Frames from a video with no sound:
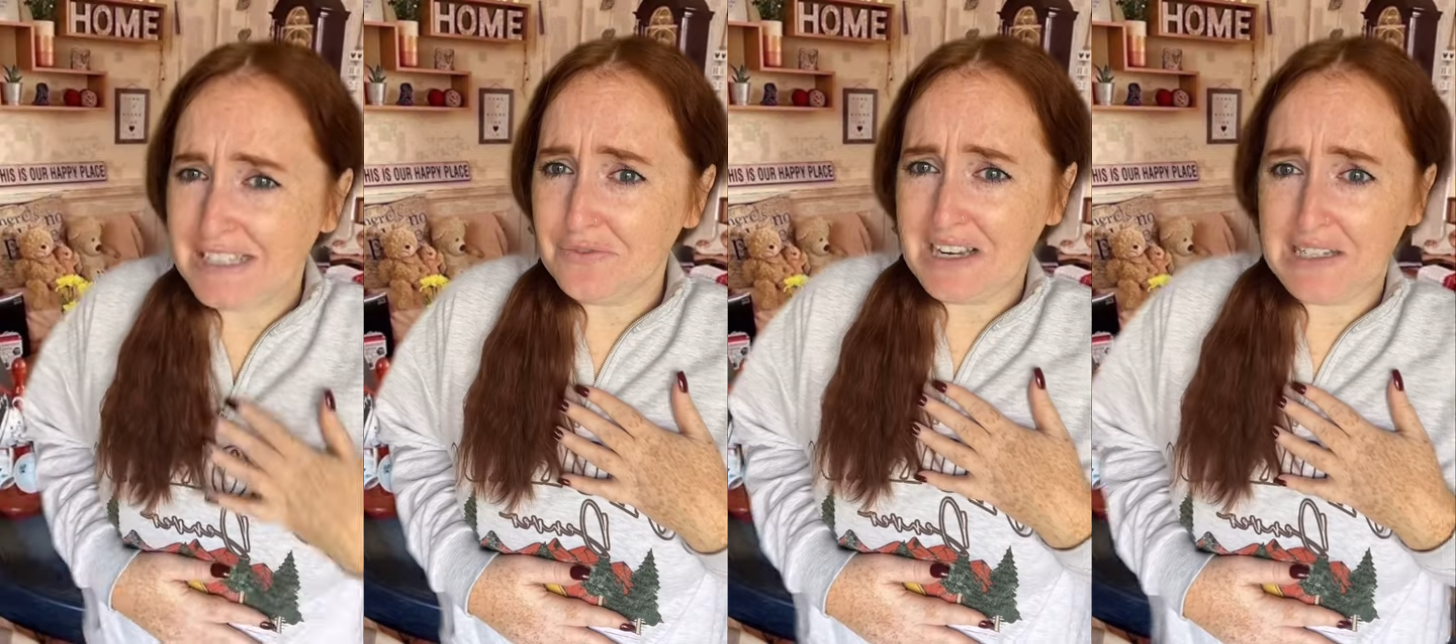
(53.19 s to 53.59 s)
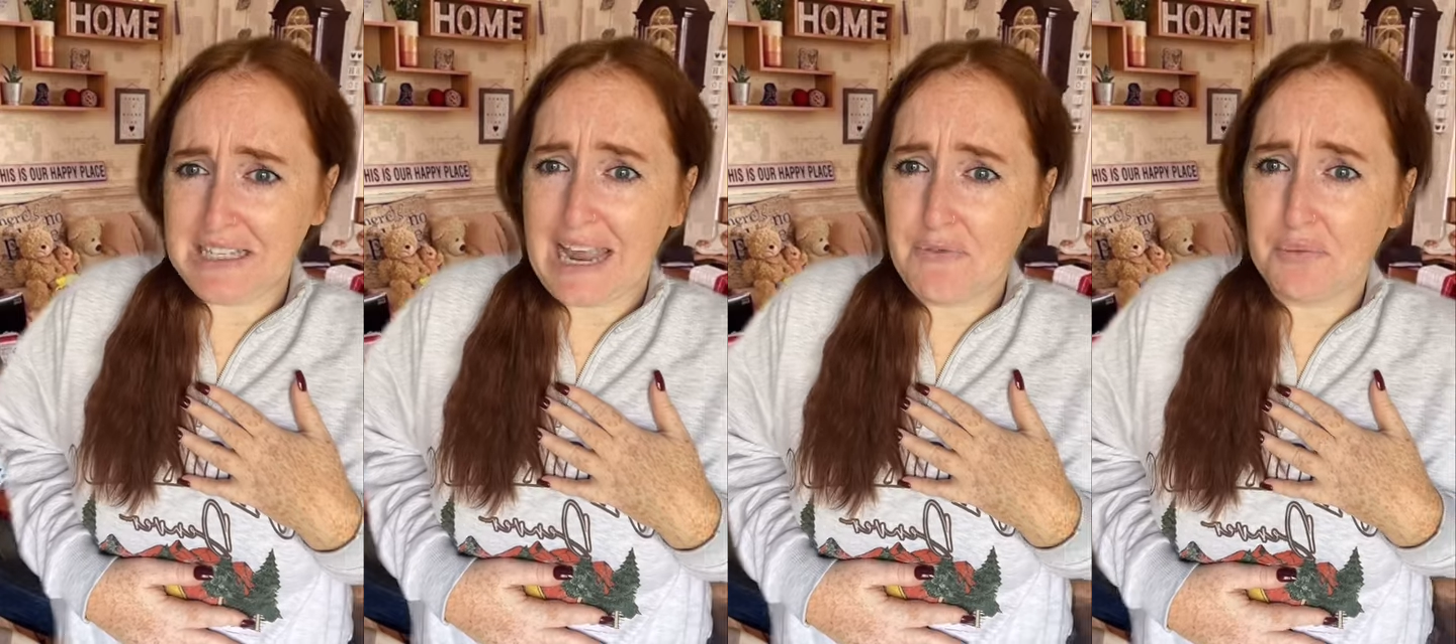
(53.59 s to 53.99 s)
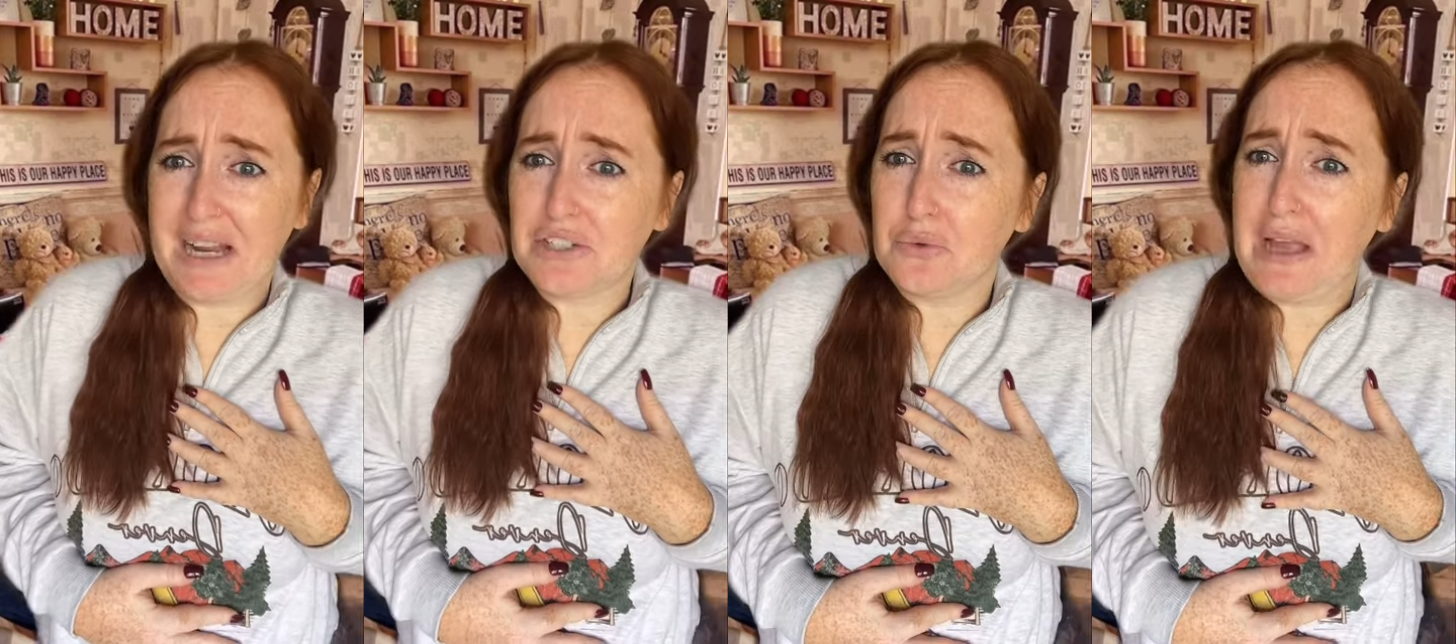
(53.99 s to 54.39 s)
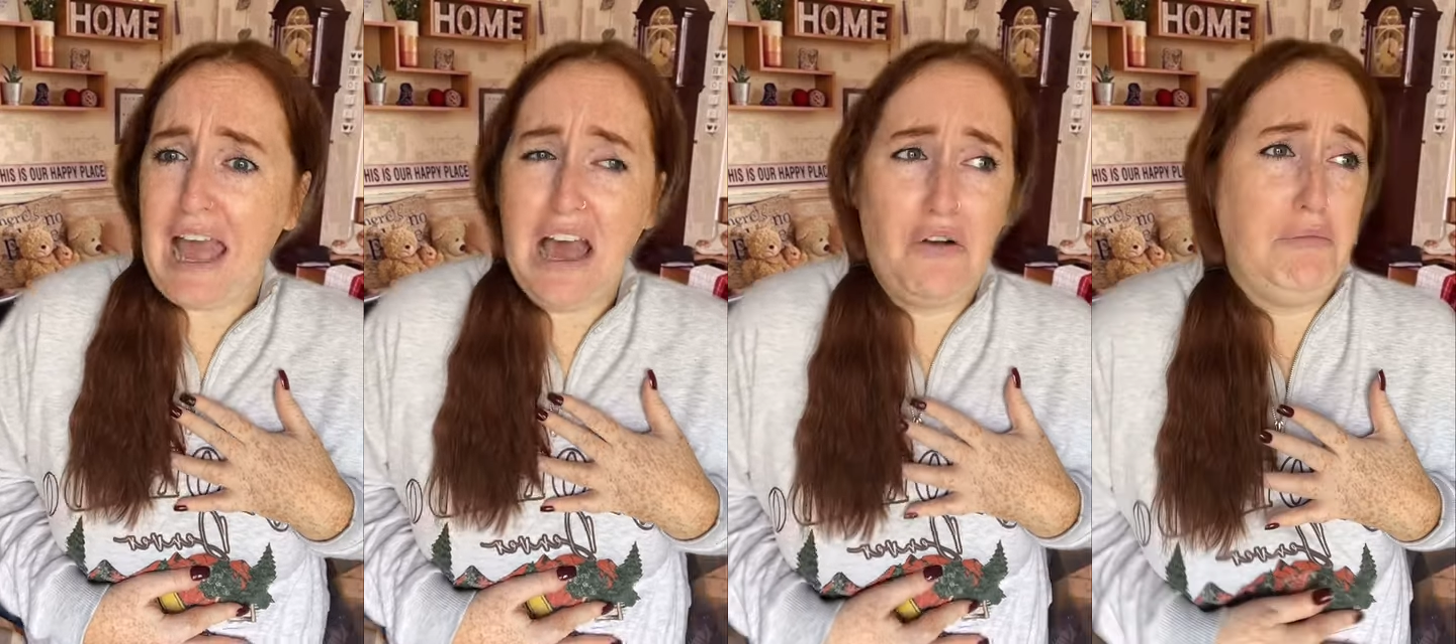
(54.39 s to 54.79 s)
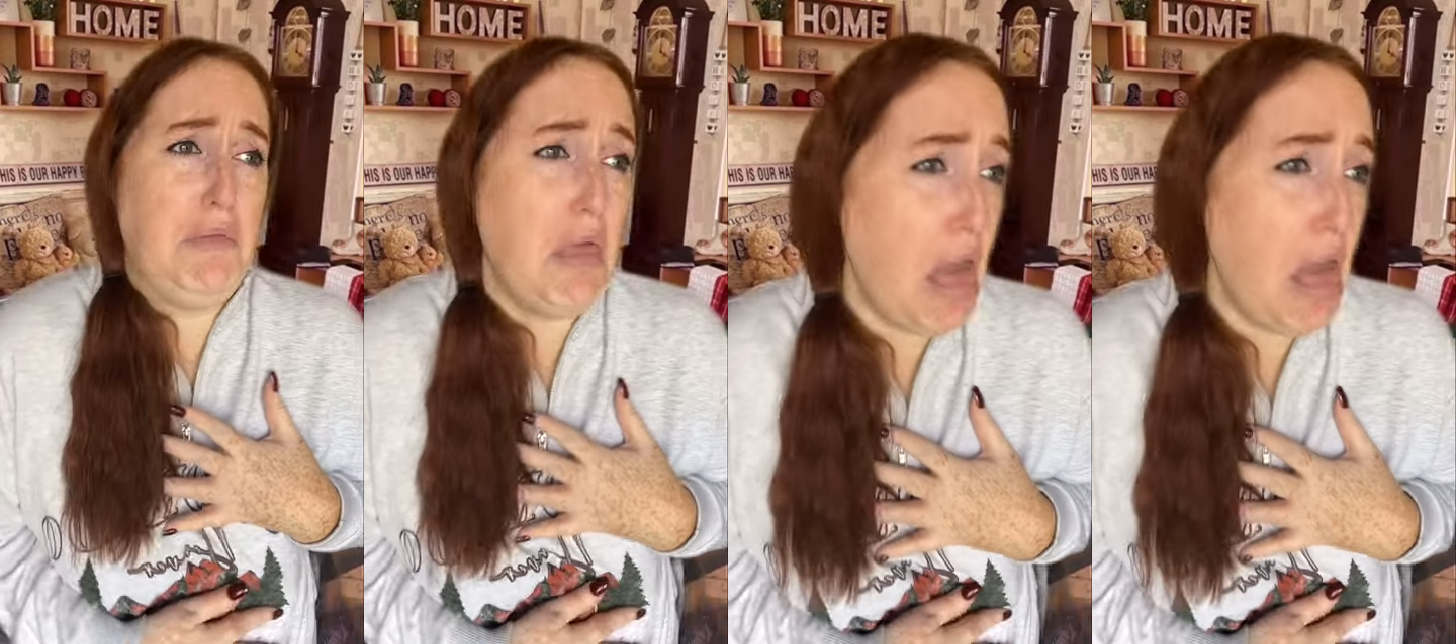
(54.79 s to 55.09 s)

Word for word: I didn't realise it came from an actual cow.